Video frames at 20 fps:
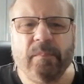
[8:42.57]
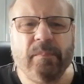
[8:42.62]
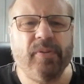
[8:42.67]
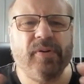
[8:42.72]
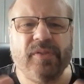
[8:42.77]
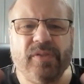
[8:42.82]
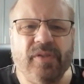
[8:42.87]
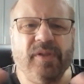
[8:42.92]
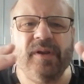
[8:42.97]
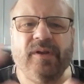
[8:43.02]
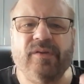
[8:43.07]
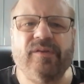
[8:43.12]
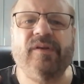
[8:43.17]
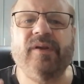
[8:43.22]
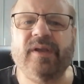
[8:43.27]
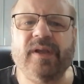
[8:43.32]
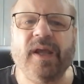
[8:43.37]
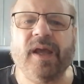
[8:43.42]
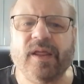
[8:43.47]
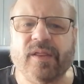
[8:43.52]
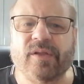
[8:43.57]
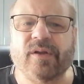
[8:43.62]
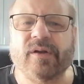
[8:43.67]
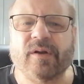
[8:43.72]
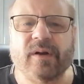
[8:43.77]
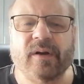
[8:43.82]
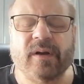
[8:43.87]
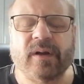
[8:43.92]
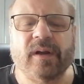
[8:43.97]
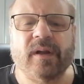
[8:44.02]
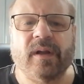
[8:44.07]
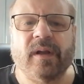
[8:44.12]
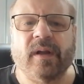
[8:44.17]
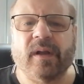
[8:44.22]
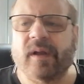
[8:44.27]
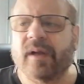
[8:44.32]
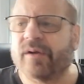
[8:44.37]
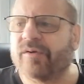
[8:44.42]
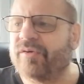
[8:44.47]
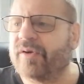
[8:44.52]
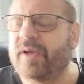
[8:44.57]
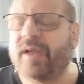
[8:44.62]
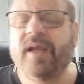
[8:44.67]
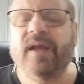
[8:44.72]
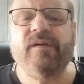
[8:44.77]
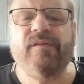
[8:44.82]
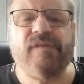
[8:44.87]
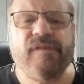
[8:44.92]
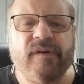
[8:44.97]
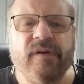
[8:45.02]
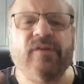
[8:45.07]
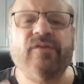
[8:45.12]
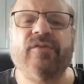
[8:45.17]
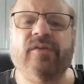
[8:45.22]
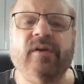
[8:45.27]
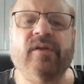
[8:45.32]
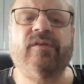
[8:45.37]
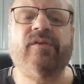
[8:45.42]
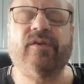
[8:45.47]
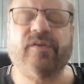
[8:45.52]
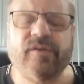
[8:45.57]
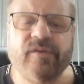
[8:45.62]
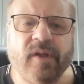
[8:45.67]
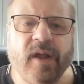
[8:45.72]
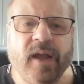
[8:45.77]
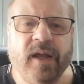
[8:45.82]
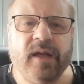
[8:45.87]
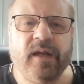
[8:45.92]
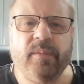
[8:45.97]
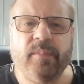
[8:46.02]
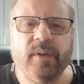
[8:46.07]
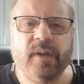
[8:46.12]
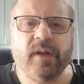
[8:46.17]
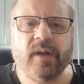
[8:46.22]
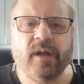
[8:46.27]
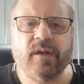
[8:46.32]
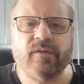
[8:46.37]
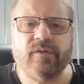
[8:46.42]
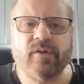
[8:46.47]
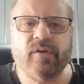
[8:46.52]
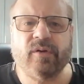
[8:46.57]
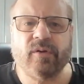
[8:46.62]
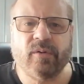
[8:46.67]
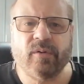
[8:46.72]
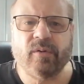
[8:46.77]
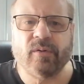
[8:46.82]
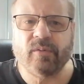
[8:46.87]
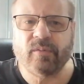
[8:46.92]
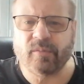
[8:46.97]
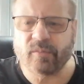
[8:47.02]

put things together. She can't function in society because her